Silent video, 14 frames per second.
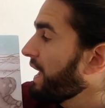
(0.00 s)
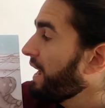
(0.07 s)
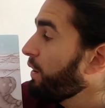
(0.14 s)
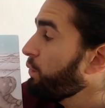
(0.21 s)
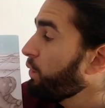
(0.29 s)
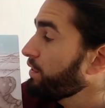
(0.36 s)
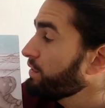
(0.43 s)

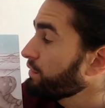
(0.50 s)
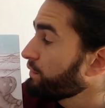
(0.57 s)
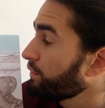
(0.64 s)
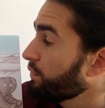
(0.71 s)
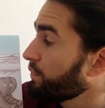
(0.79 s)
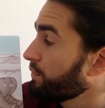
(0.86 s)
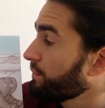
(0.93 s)
How
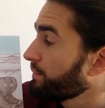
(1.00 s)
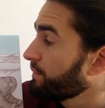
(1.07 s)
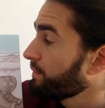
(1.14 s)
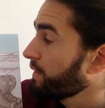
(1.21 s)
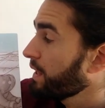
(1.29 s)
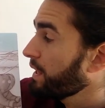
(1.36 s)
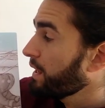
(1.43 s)
wonderful
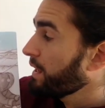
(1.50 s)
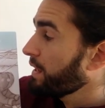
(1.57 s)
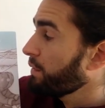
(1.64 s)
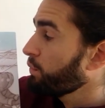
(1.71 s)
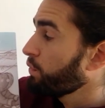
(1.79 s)
it